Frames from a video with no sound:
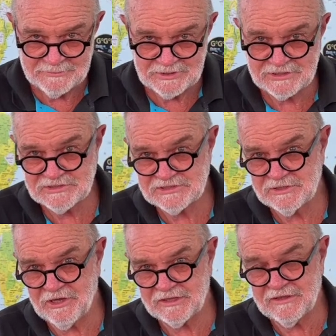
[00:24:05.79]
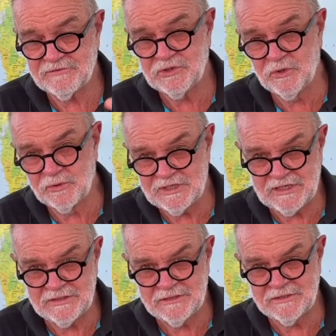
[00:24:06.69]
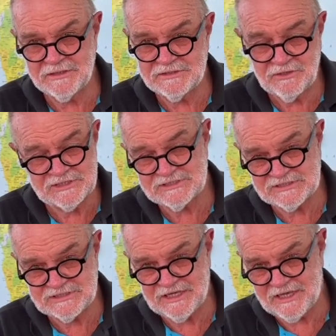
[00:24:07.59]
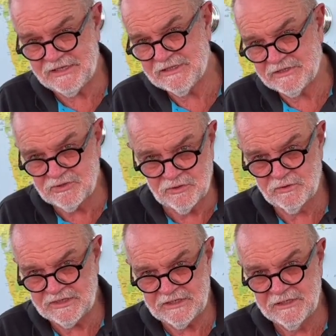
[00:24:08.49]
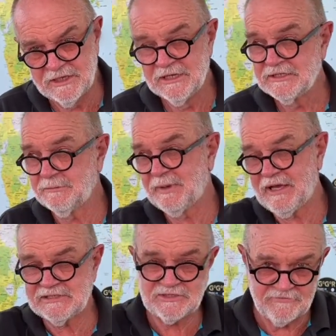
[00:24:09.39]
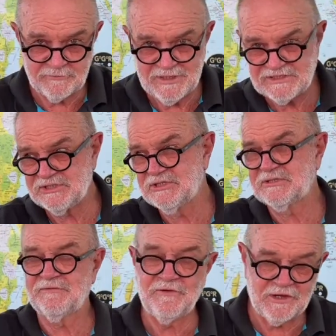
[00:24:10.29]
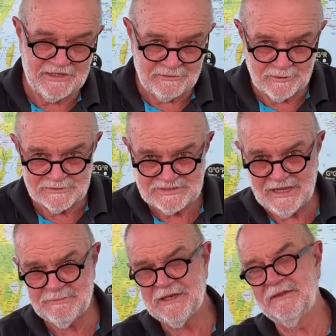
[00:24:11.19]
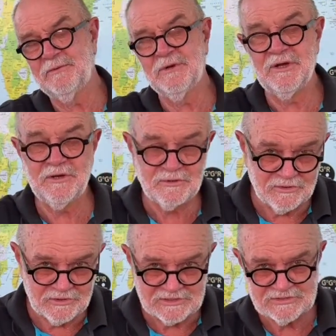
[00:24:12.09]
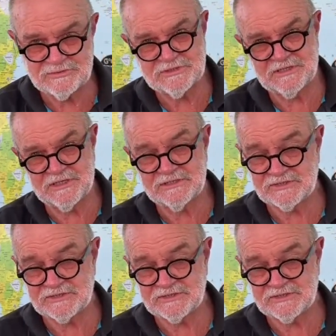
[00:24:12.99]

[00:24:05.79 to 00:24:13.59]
because it's like they've called in 1968, they'd call in to pass over messages and find out what was happening in the world, all those sorts of things.